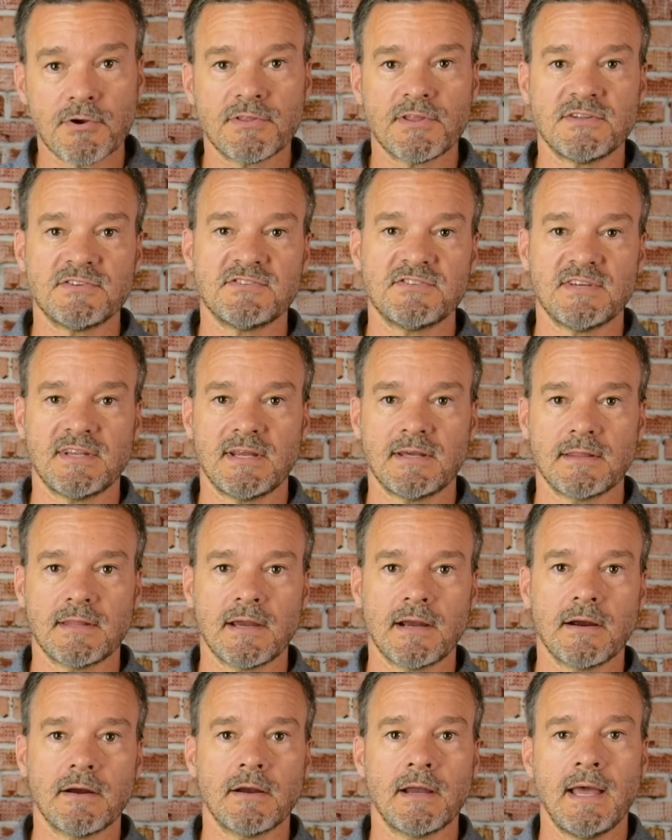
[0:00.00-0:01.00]
that's sitting
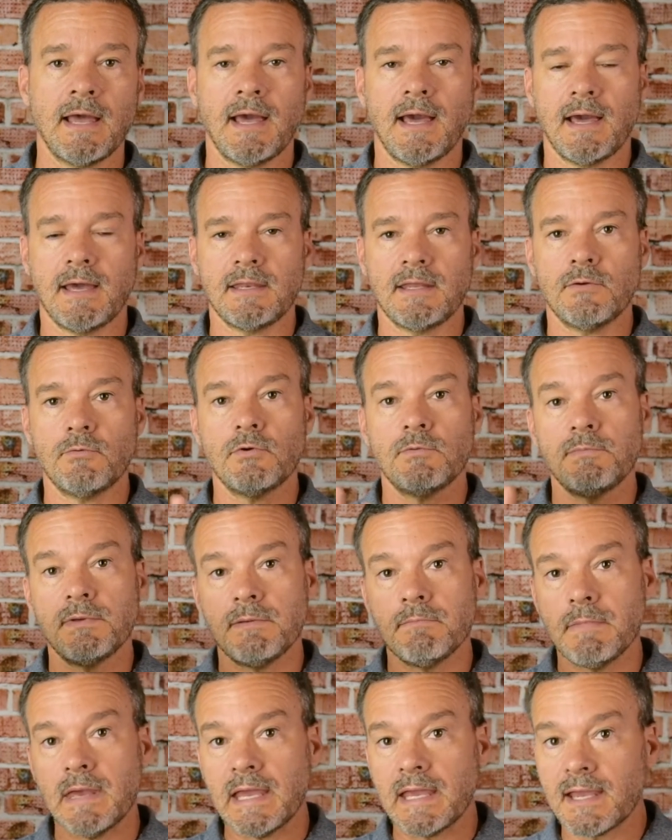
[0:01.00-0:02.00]
there, and it would be
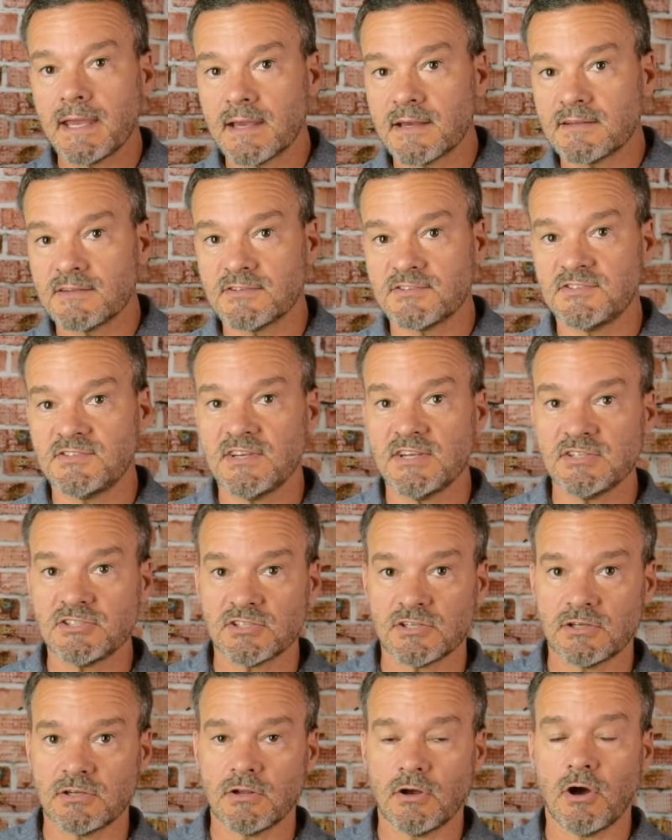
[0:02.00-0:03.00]
making a
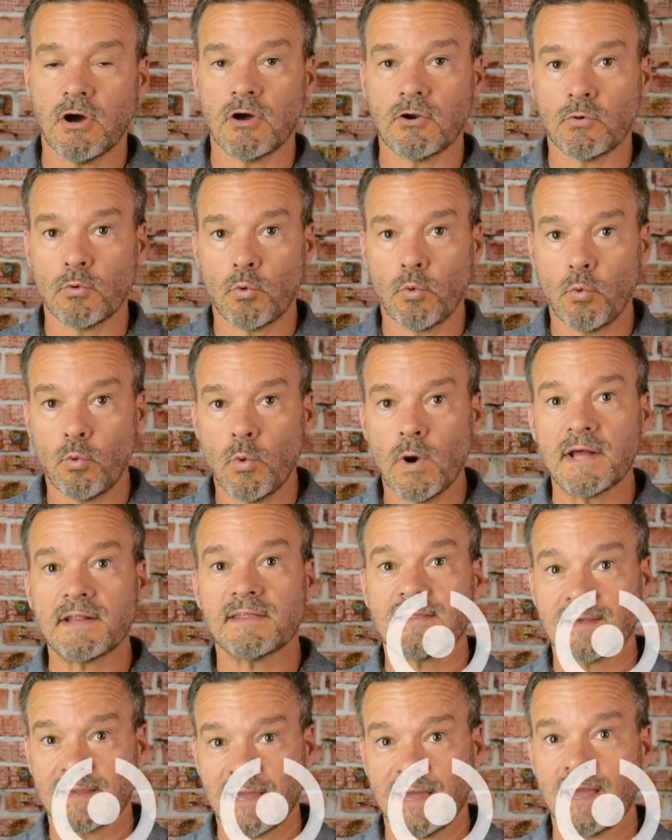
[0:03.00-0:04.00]
decision on
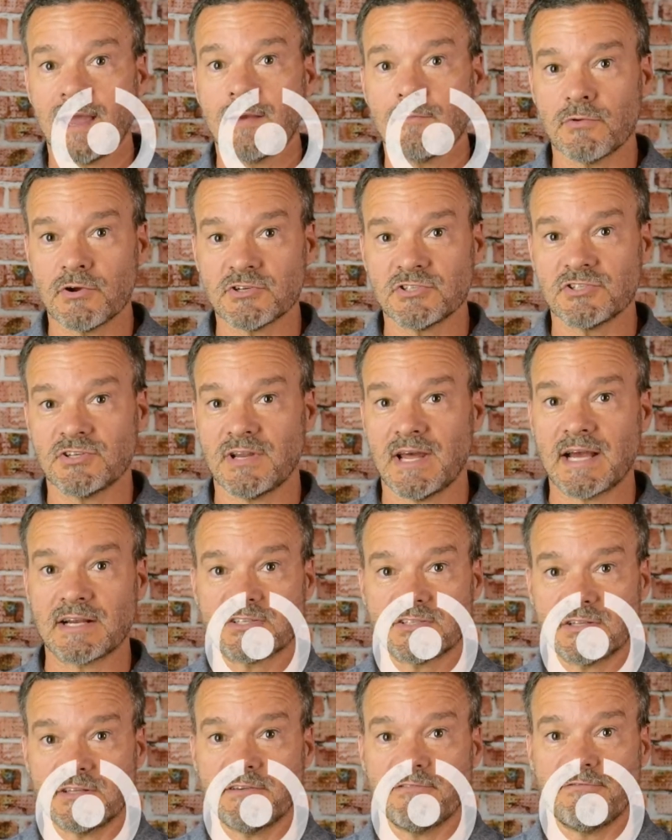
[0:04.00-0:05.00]
what the camera should
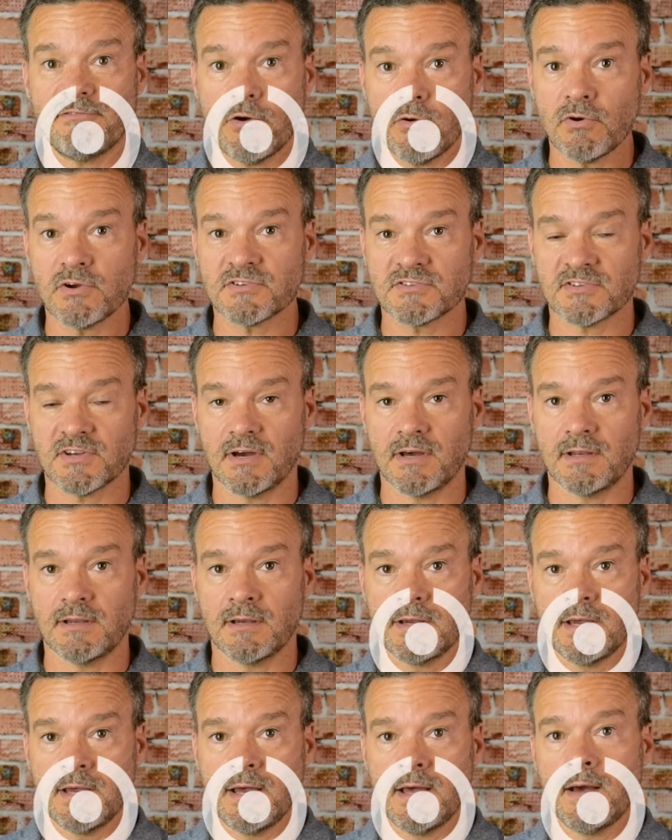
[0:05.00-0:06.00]
actually focus on.
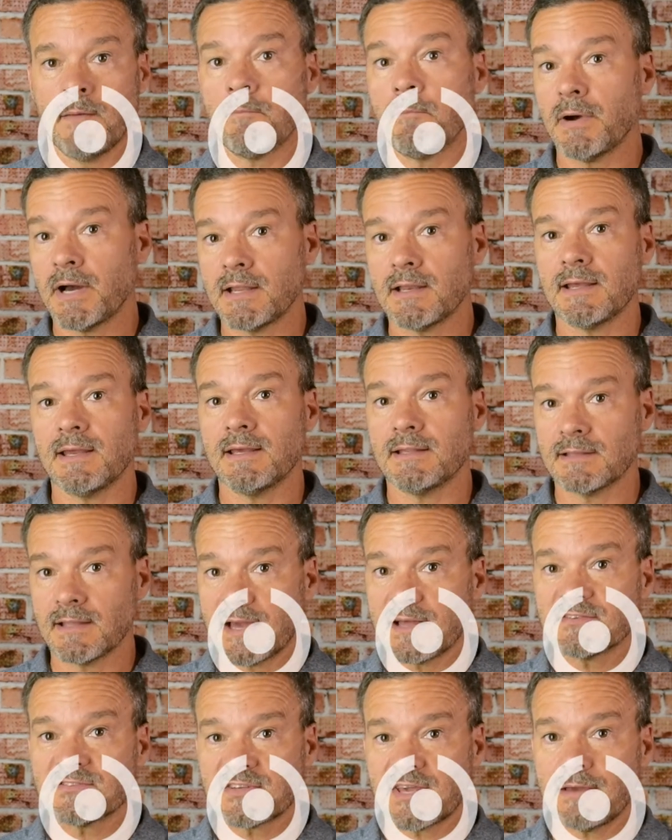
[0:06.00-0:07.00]
But in
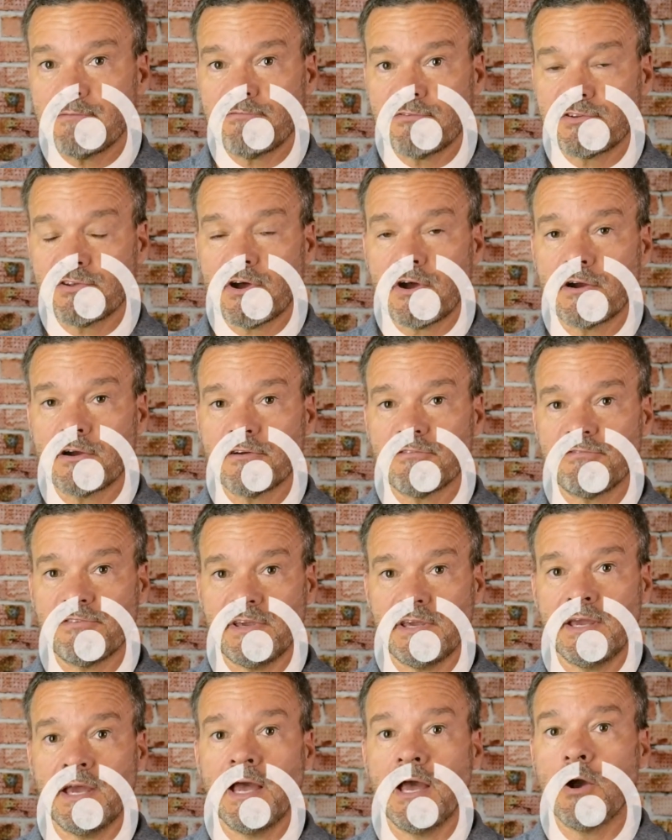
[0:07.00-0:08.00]
landscape
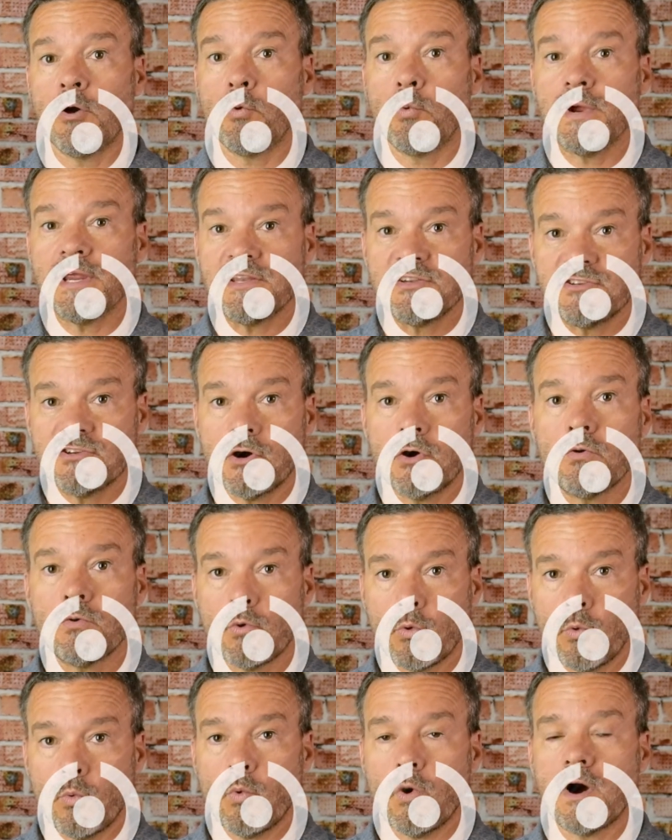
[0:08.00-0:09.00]
photography, we
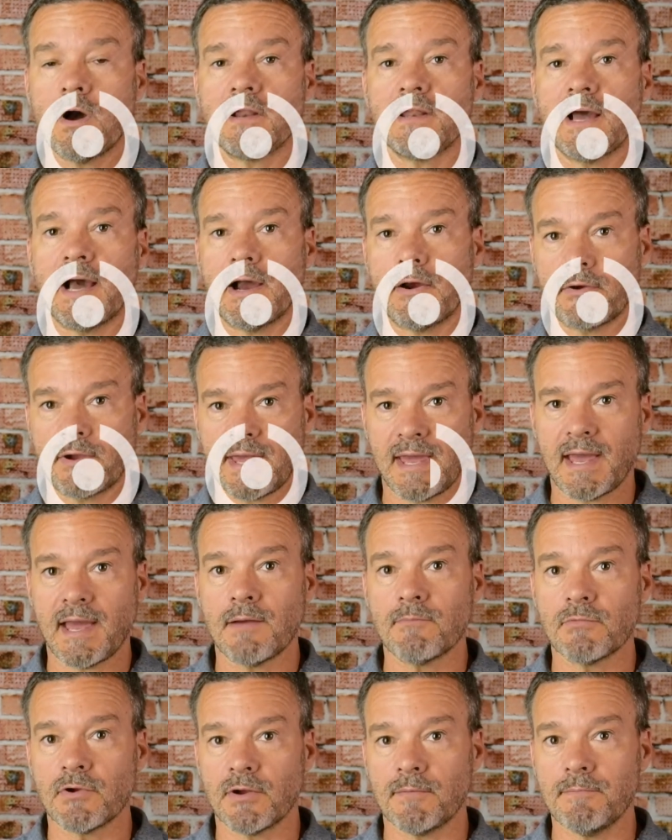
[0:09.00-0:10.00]
don't want our
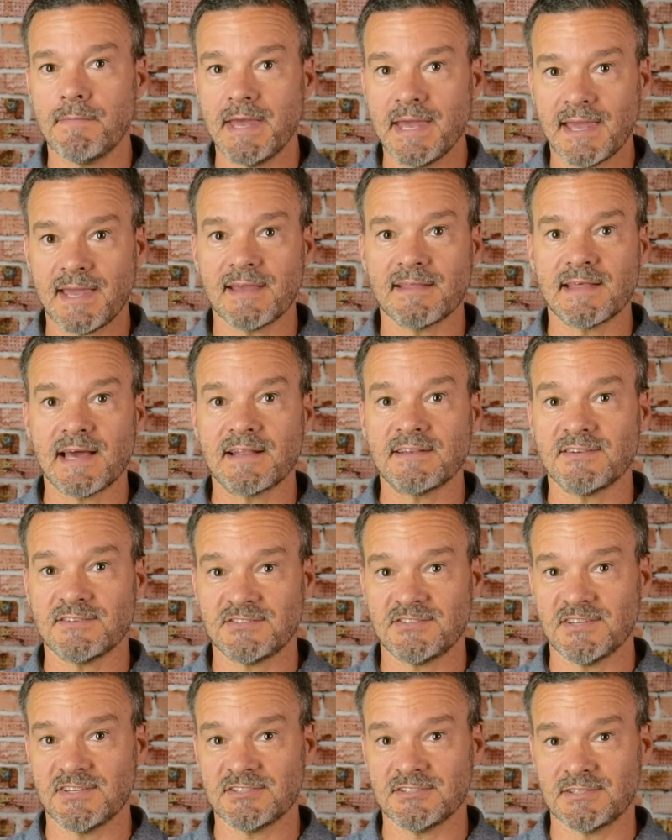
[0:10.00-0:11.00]
camera making that
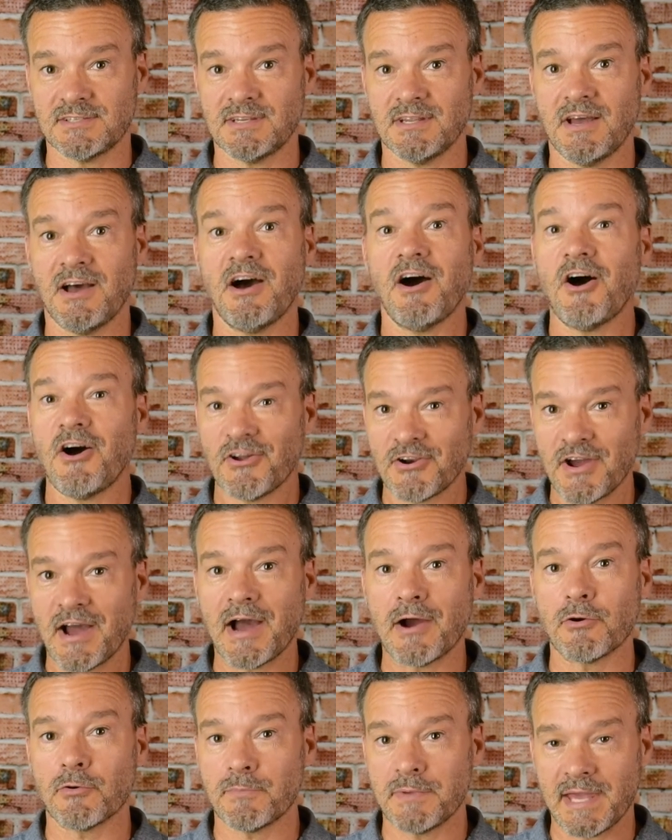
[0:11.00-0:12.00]
decision on
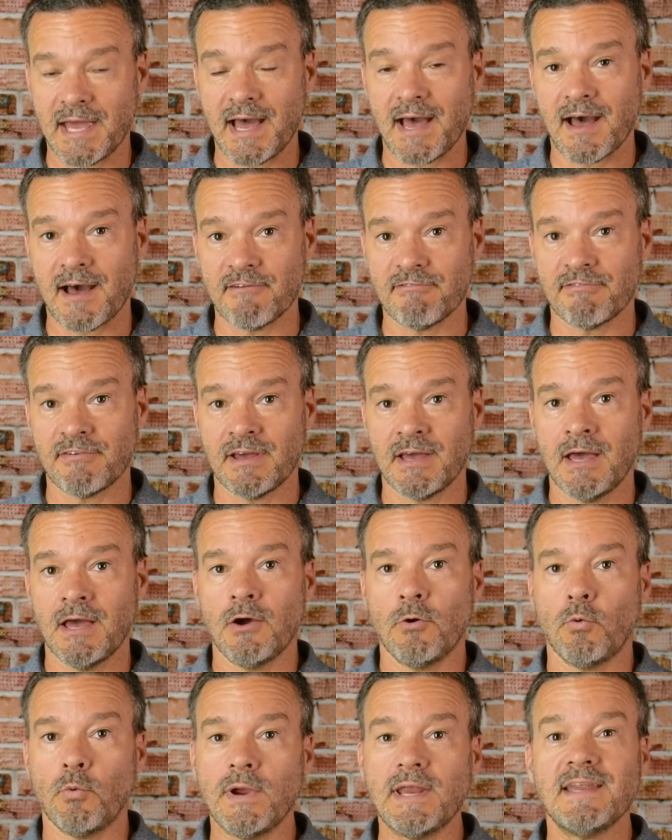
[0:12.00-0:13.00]
our behalf.
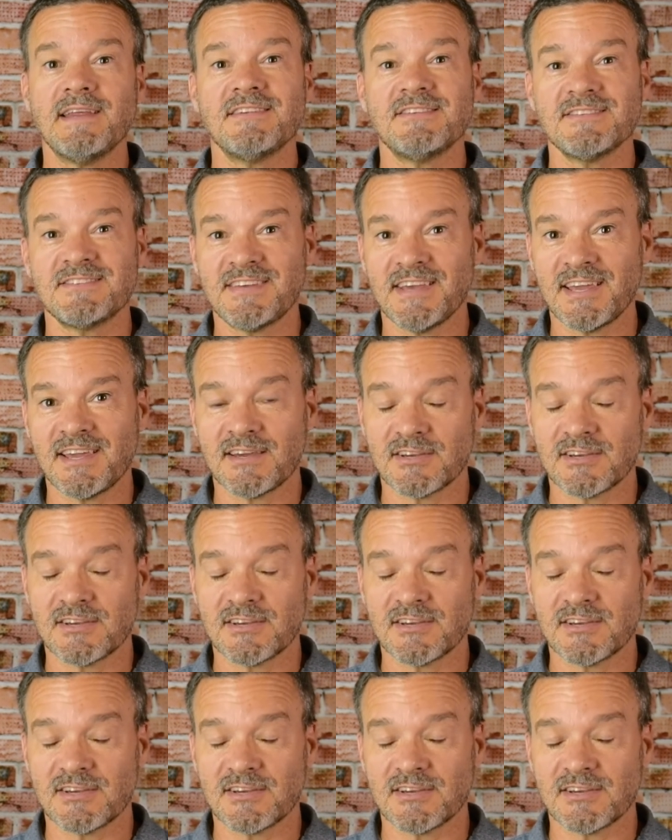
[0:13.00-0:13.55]
We need to take